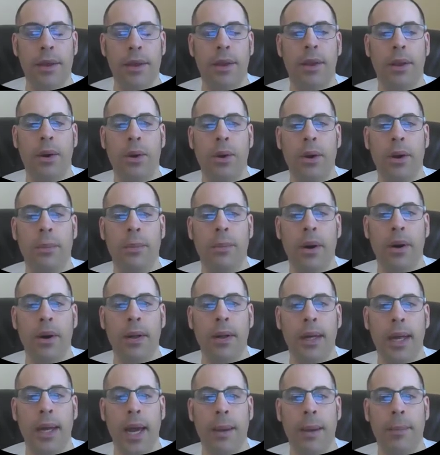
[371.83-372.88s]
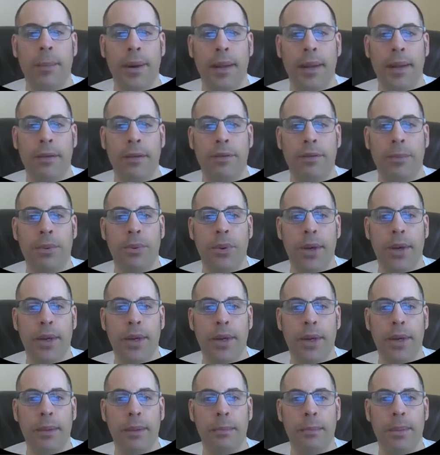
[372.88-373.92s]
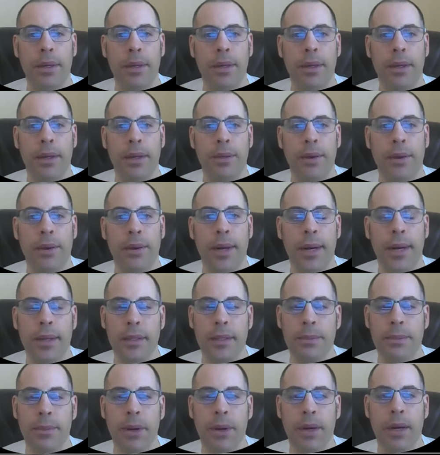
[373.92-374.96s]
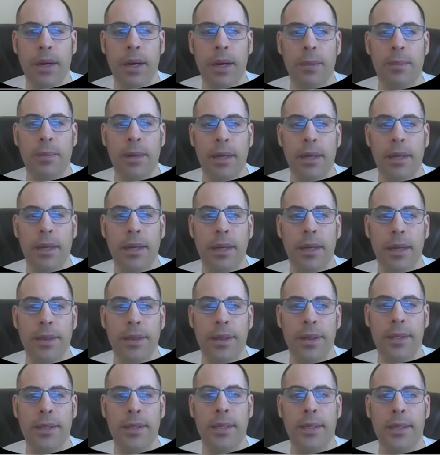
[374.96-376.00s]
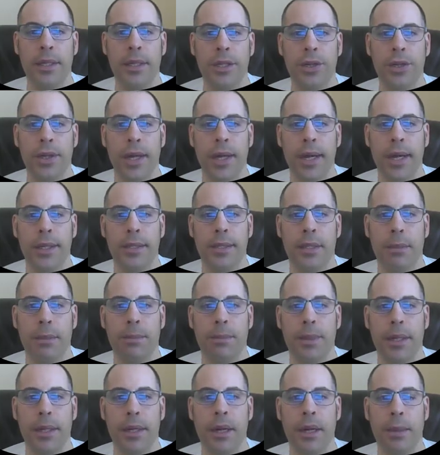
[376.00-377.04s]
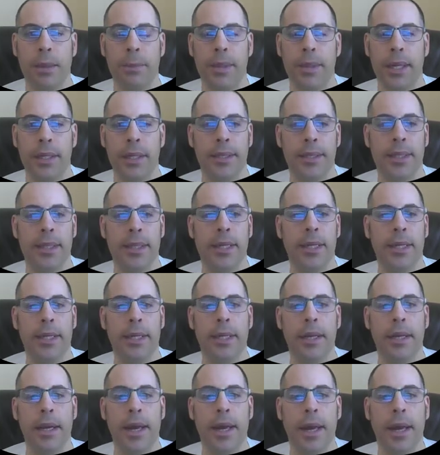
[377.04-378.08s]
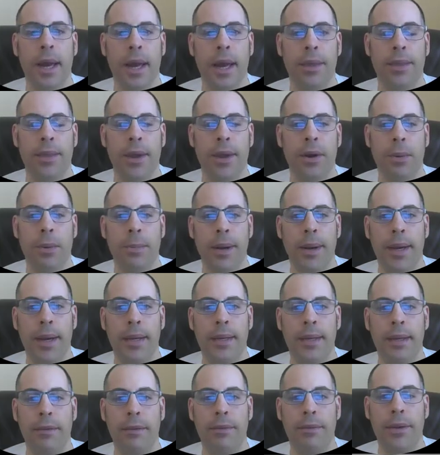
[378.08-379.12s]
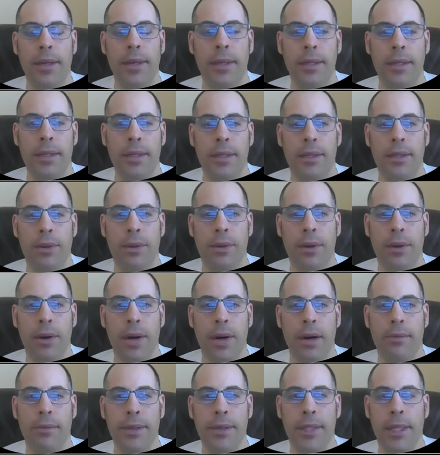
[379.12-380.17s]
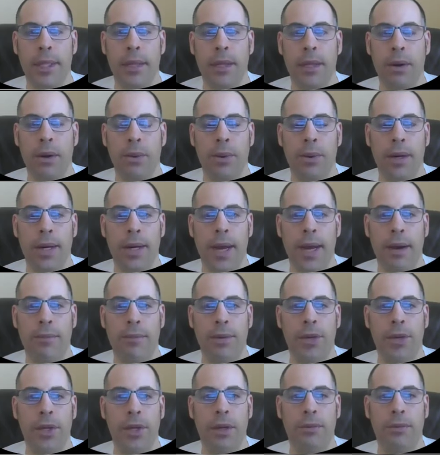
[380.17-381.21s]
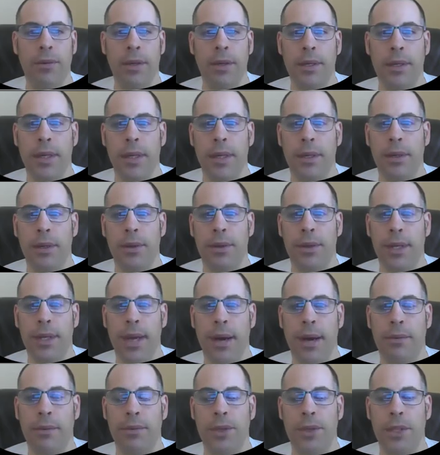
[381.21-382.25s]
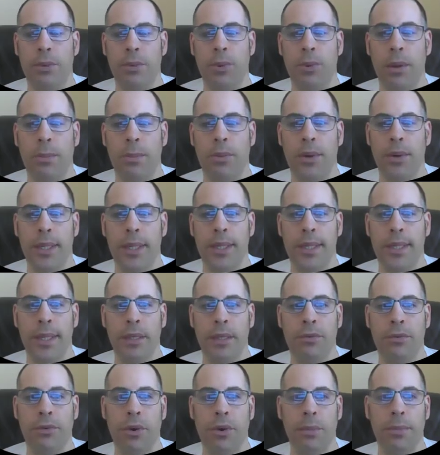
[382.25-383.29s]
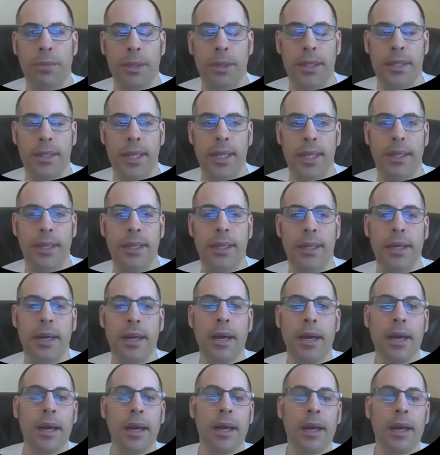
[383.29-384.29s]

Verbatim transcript: They're lower market cap at eleven point nine billion dollars. They're not a small company. This industry has some big companies in it. And they don't pay a dividend, so they're obviously lower in average dividend yield. The average is one point six four percent.